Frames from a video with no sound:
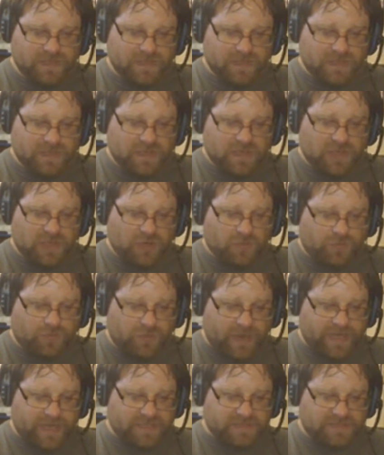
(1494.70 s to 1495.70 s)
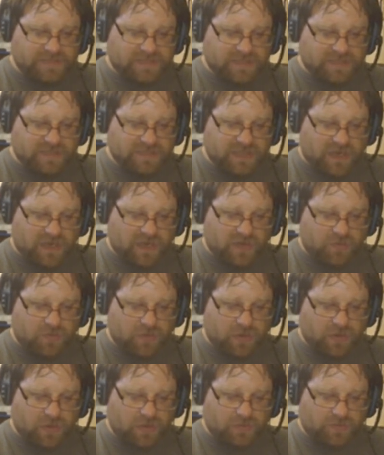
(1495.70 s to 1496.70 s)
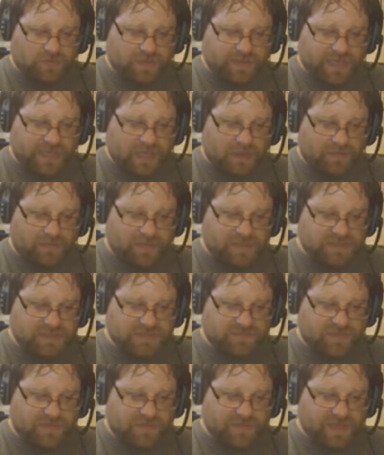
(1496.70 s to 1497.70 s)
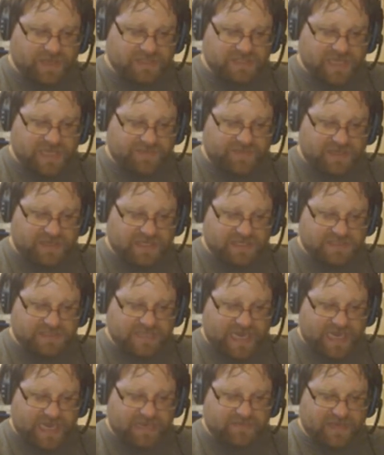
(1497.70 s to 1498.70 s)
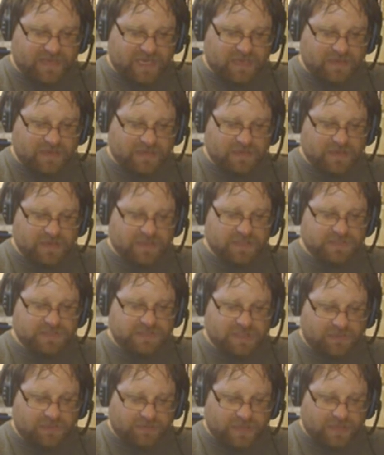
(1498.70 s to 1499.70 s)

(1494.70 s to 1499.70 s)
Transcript: who brightens her dark world with elements from a Japanese anime, Jig,